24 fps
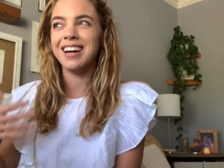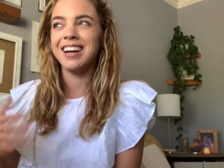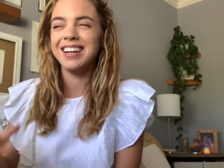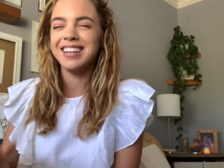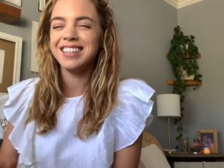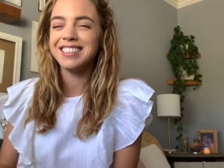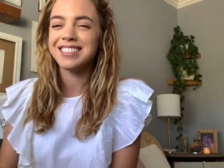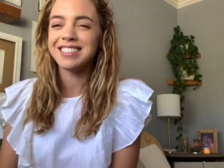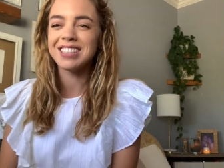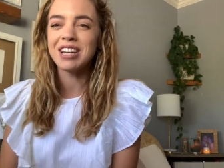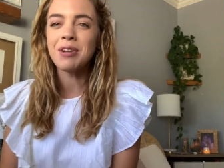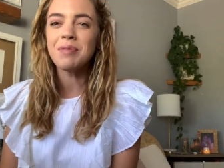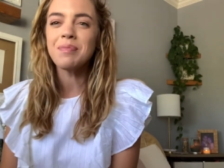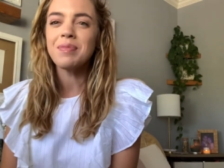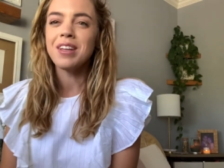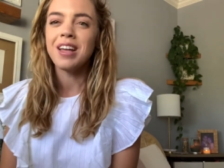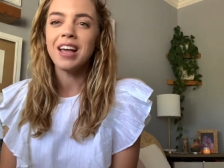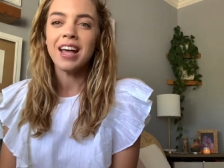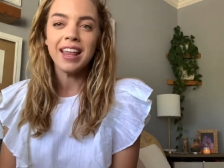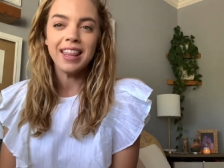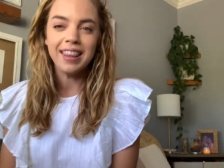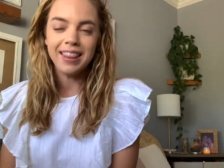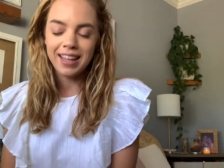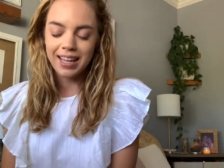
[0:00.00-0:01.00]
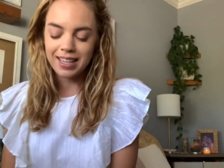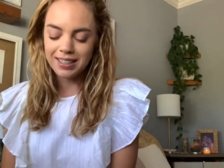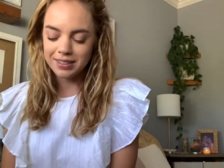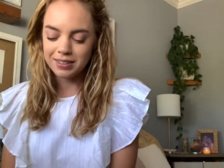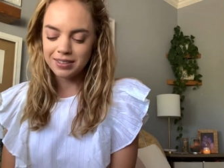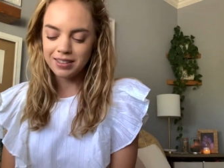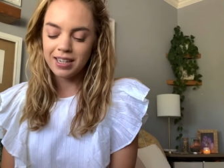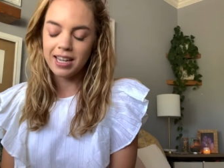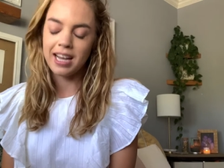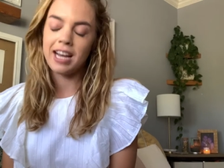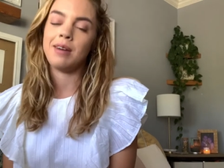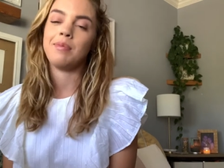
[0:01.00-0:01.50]
eyes, that's
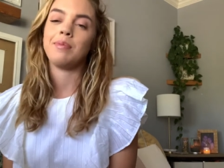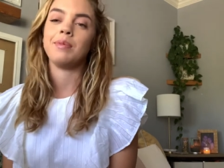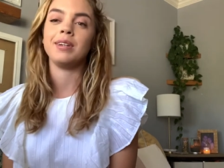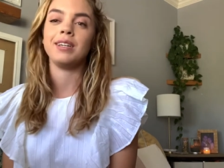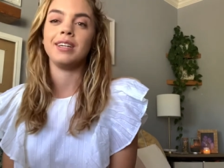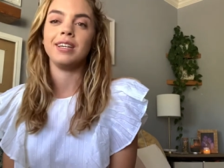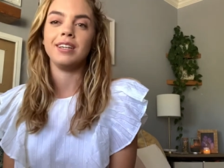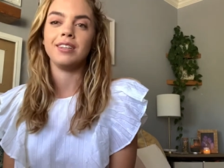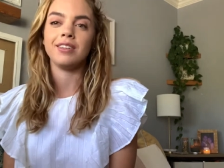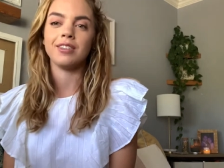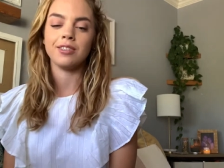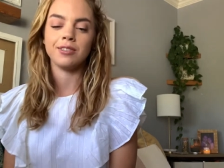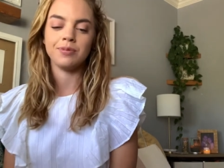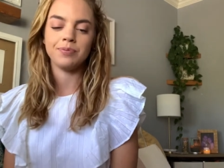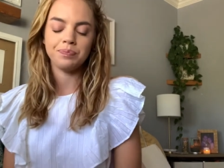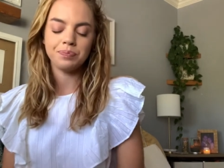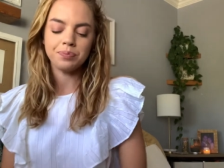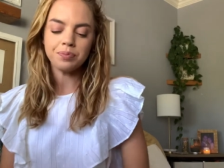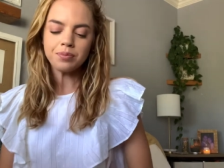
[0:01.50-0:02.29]
not happening either.